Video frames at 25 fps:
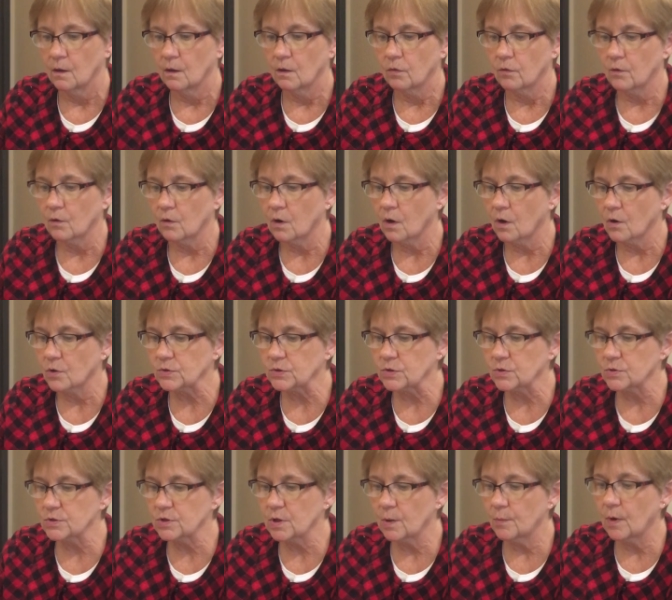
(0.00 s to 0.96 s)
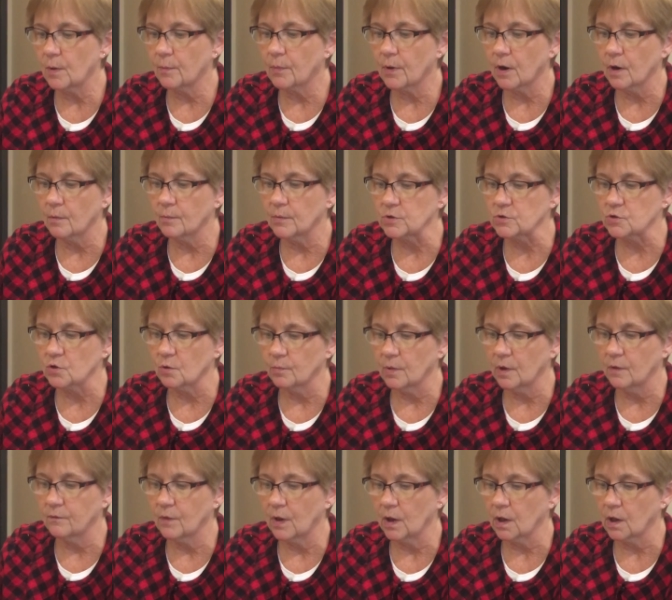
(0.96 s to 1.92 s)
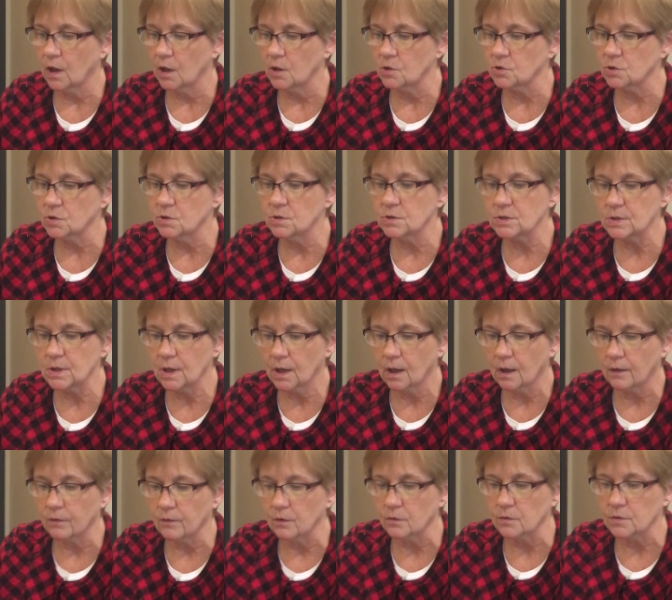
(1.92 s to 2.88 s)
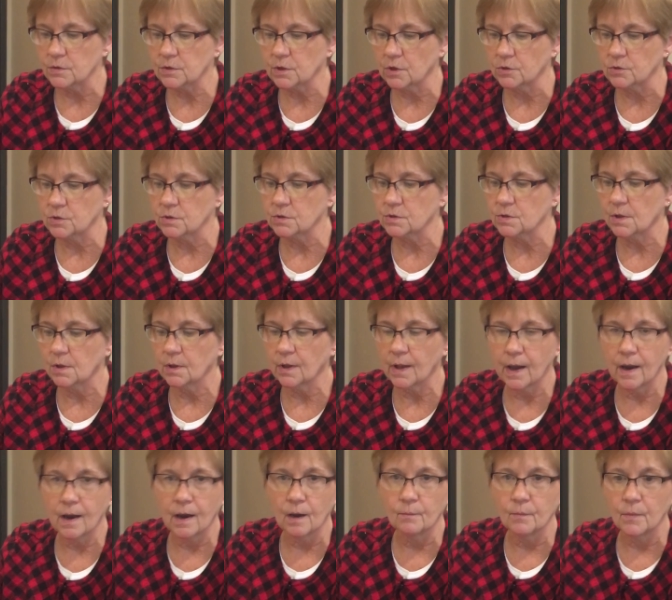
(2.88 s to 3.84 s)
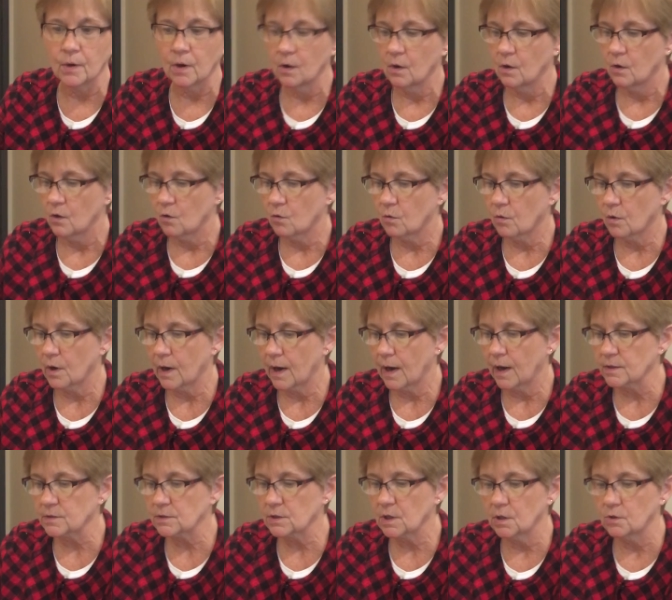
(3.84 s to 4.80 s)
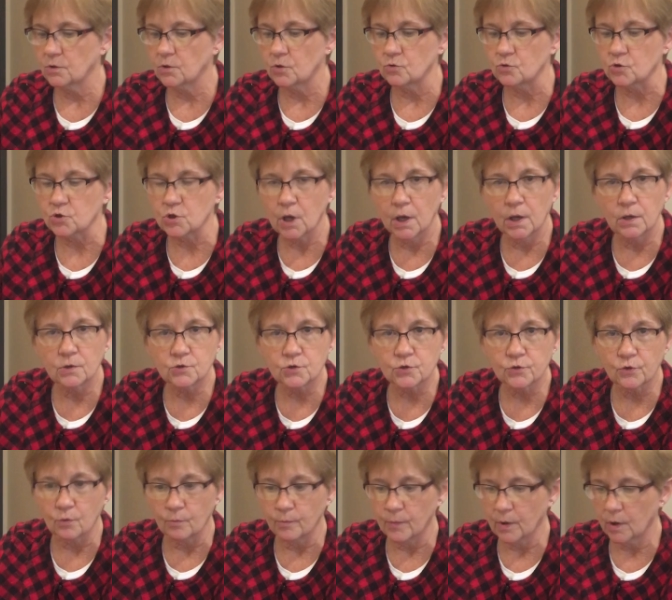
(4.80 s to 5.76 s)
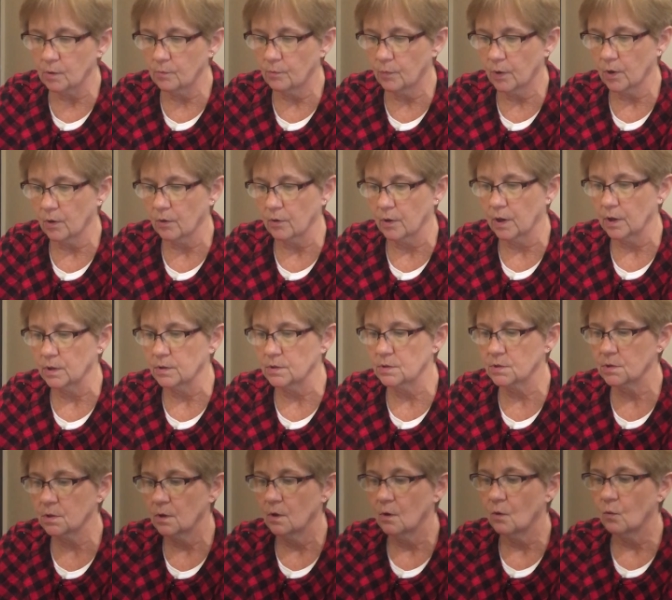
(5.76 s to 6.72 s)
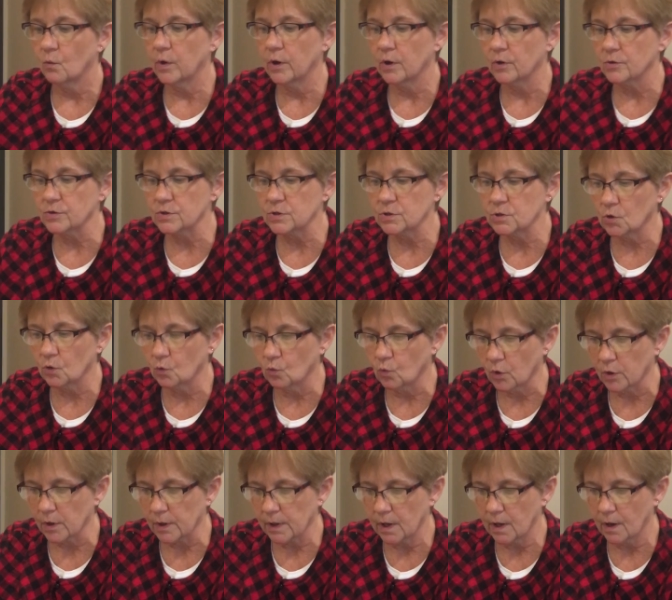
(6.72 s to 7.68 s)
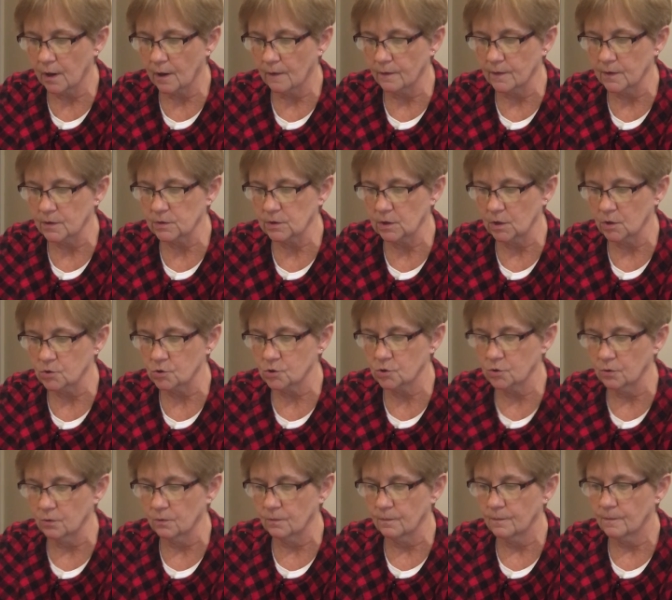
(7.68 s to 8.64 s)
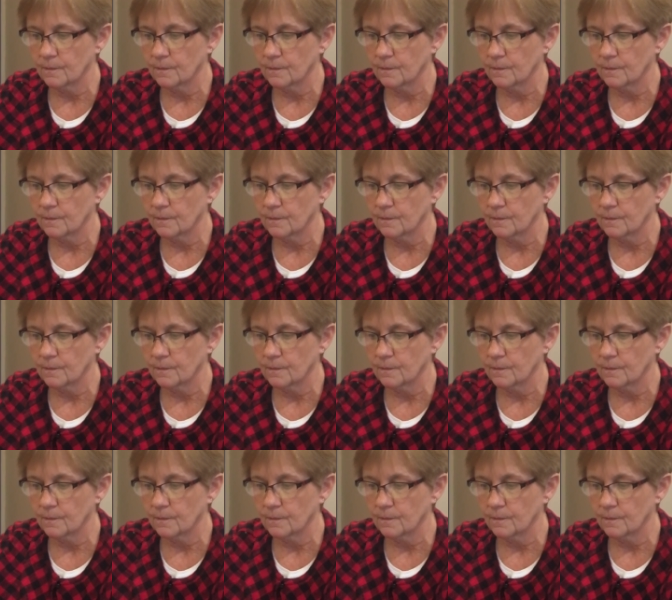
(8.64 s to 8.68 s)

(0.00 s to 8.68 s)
There are also some departments who bid vacations together, such as the lab, who are asking to change their bid periods. We are still working on this issue.